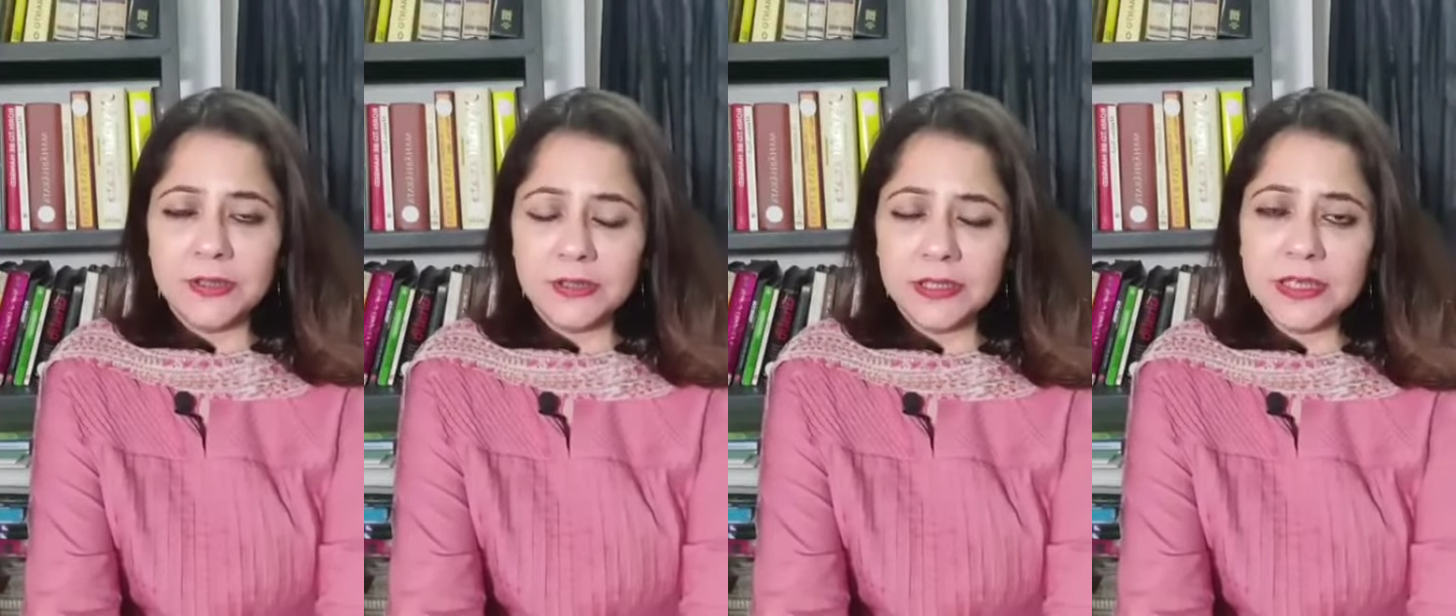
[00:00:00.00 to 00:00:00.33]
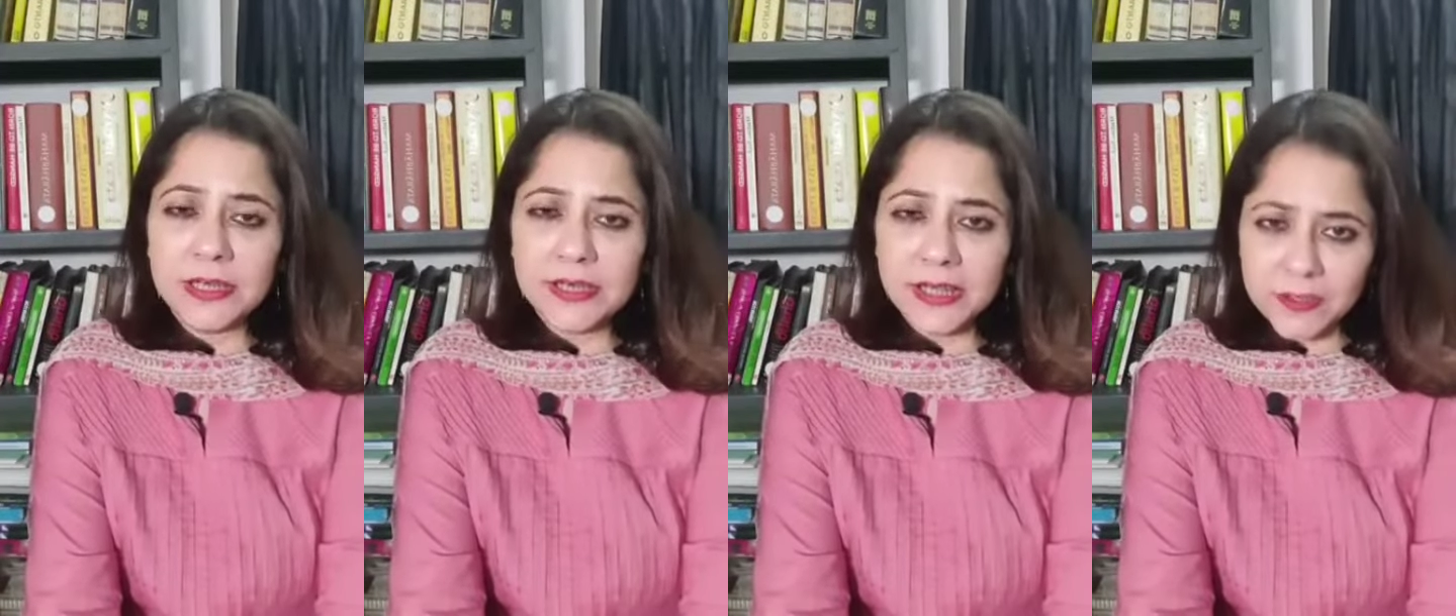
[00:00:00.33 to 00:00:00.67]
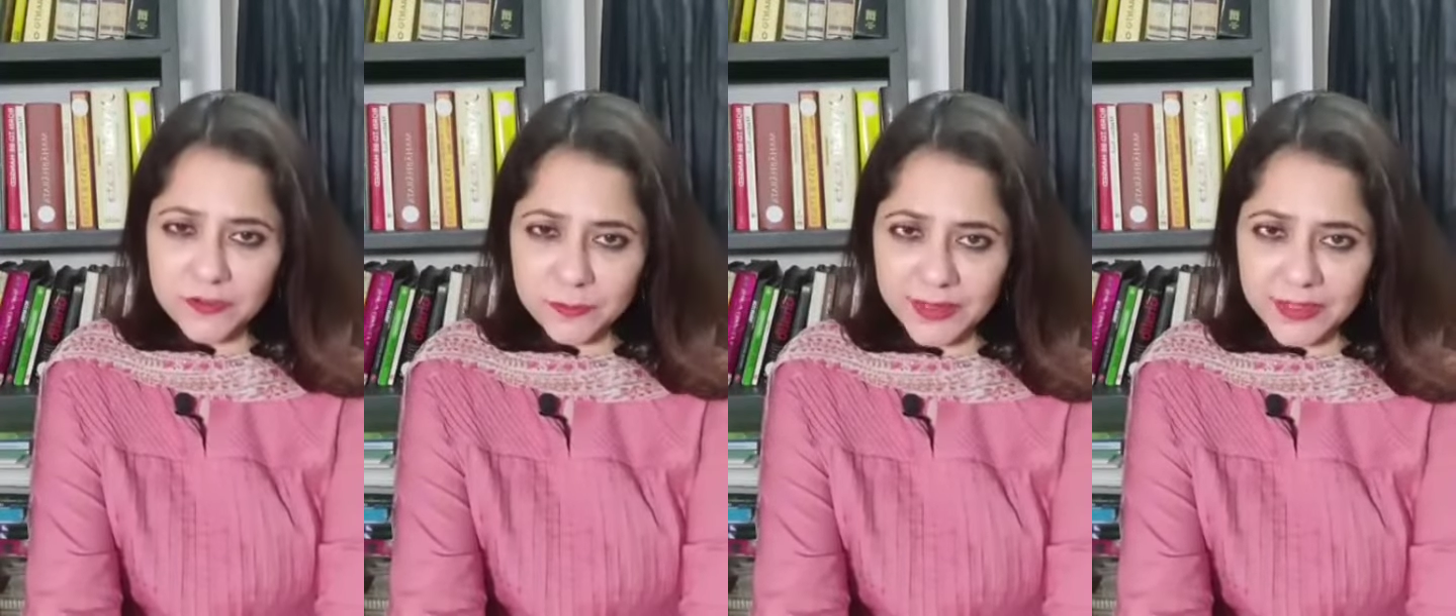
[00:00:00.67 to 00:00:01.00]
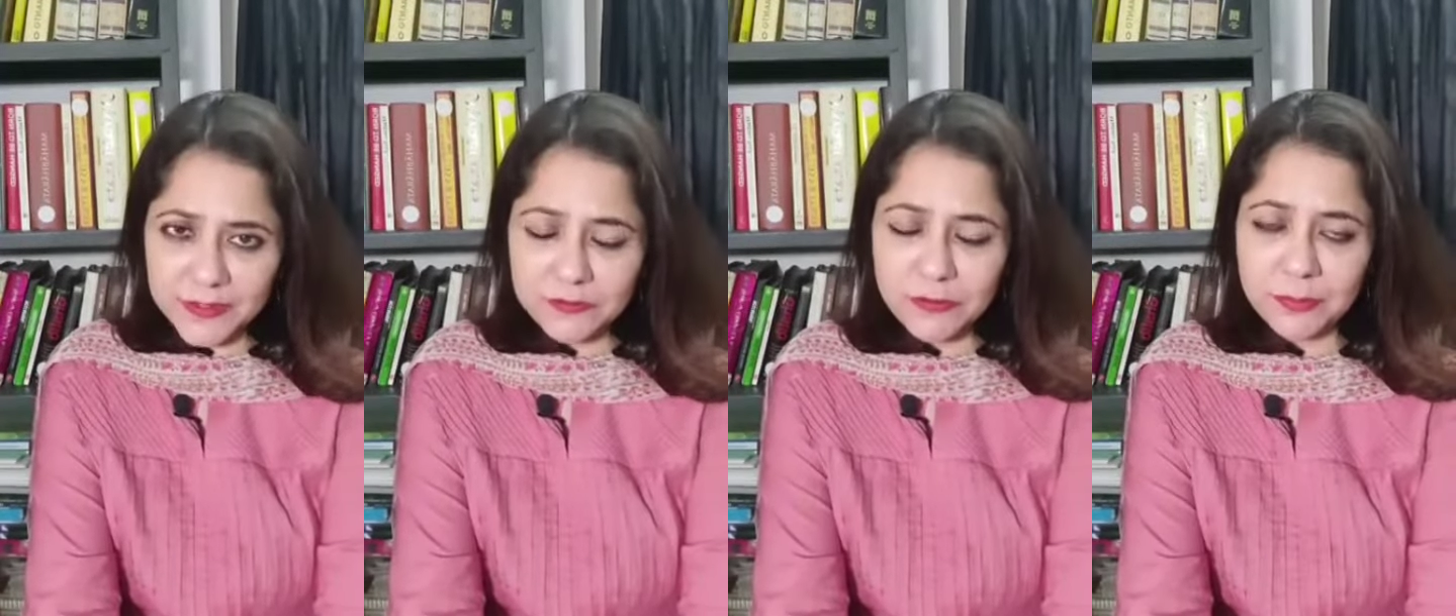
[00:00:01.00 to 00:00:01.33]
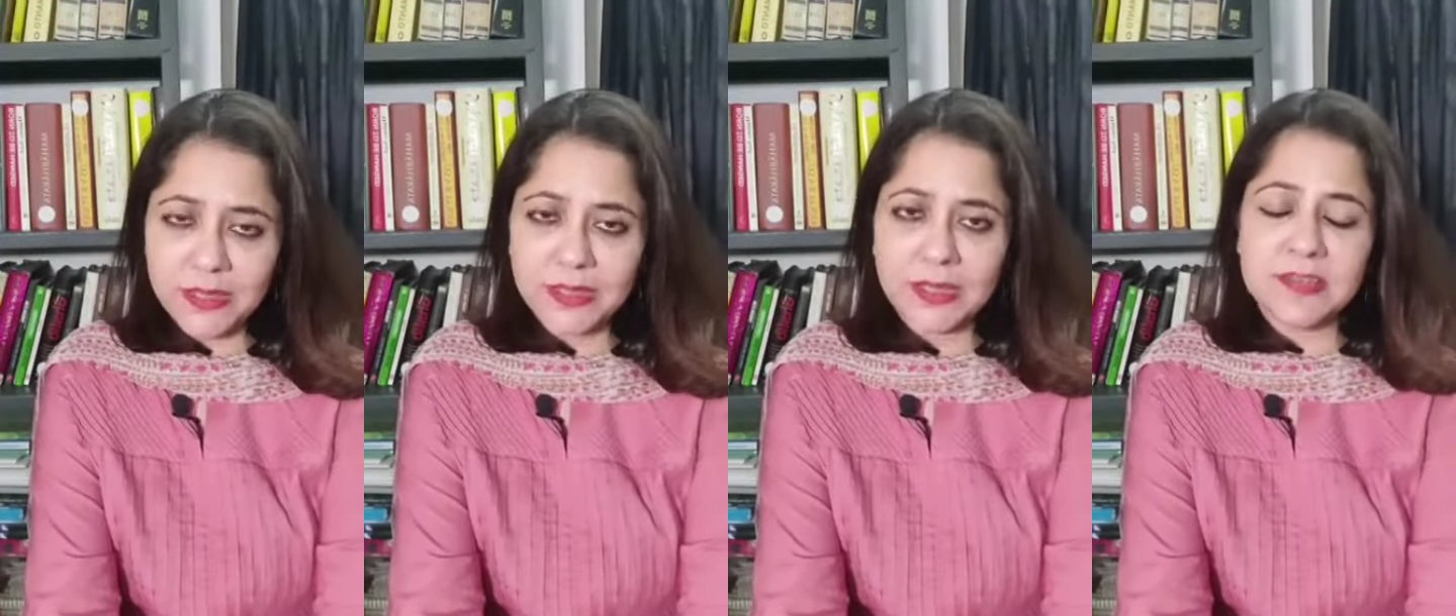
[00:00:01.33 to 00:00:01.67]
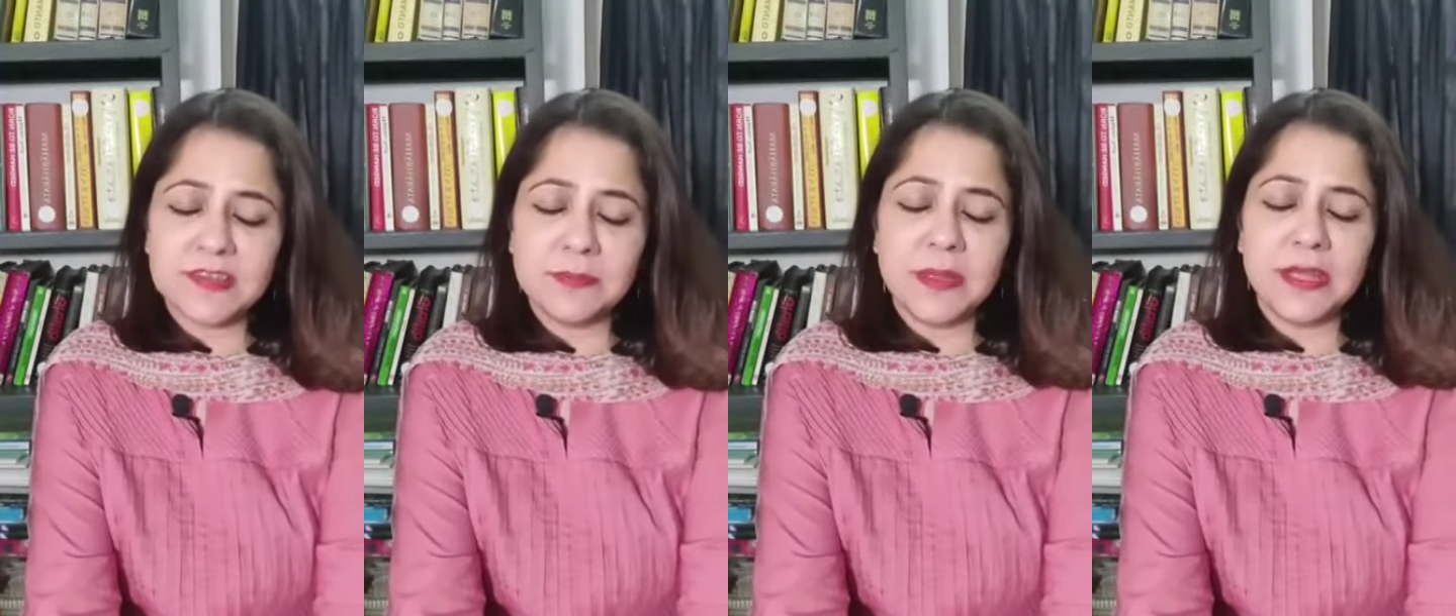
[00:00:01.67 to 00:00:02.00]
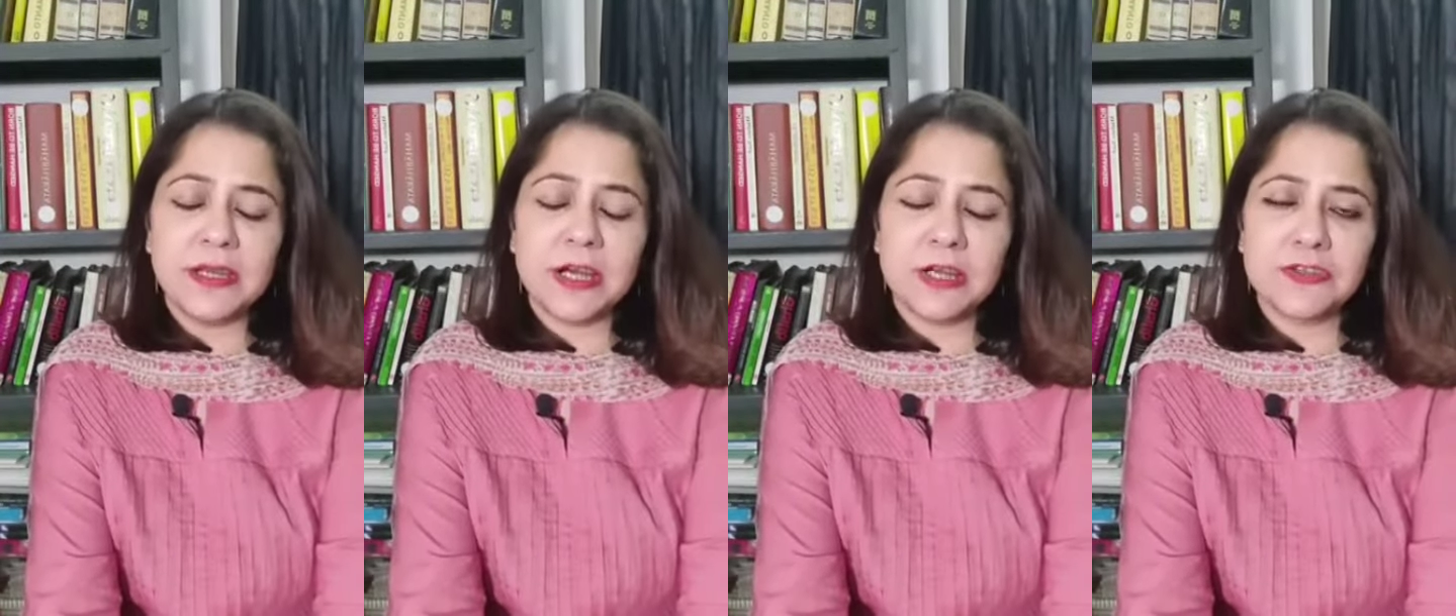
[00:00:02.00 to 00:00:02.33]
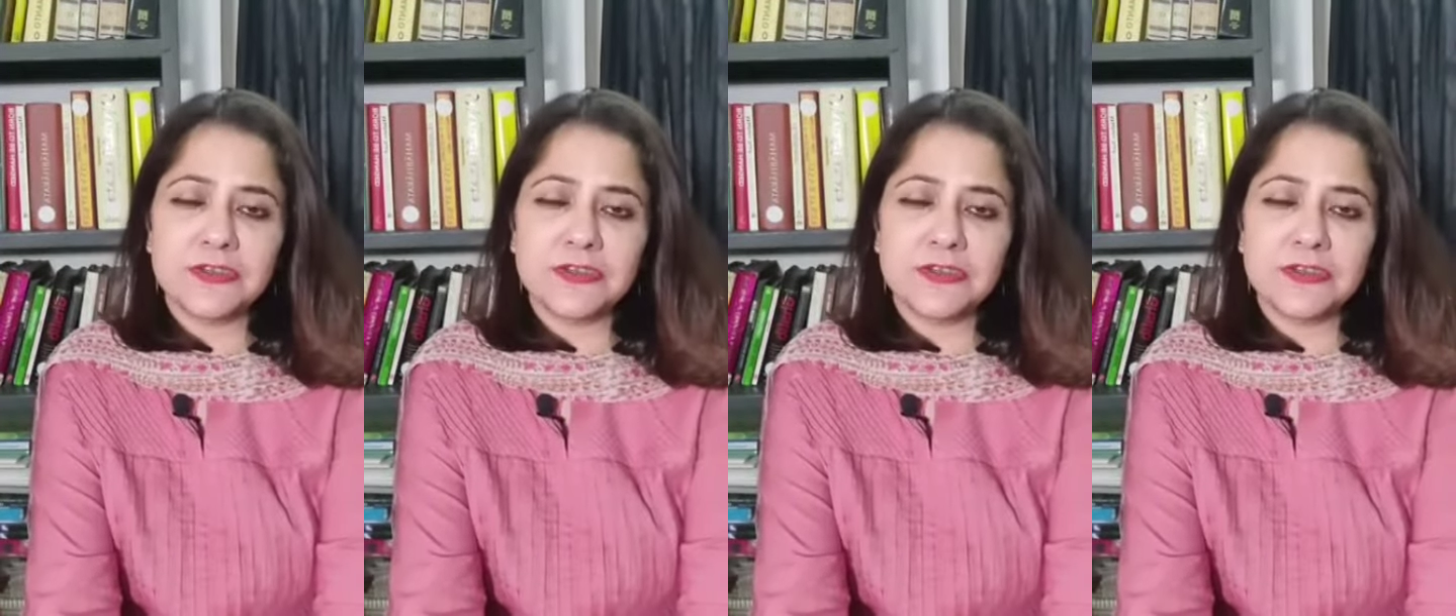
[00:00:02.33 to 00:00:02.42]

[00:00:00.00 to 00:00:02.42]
learning experience for me. It's been a